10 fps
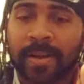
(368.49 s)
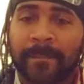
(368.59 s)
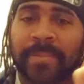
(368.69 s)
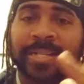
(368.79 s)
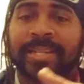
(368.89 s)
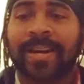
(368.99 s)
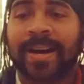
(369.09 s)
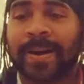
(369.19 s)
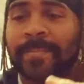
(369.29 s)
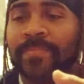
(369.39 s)
But
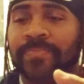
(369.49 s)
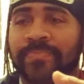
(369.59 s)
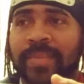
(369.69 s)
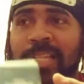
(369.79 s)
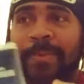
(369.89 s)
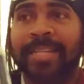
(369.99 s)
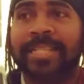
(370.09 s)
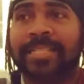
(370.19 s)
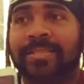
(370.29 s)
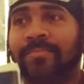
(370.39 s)
he's
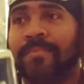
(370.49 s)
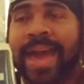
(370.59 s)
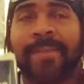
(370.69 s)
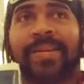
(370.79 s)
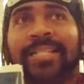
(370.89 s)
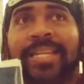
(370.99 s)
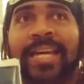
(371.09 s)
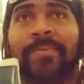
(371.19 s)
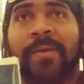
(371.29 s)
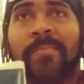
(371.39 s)
basically mad because
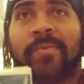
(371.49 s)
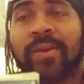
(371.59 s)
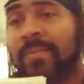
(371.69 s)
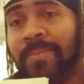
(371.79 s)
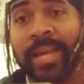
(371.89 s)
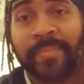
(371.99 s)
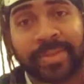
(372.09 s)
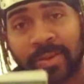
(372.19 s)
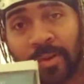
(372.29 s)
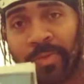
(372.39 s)
the people are complaining about
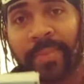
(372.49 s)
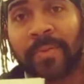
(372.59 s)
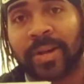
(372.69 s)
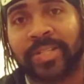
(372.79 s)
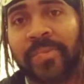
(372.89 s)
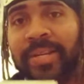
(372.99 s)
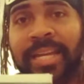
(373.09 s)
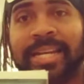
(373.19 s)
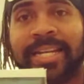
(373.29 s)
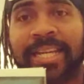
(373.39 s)
the whole theme park, so he want to
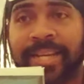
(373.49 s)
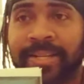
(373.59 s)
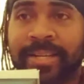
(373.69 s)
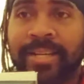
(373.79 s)
get an idea.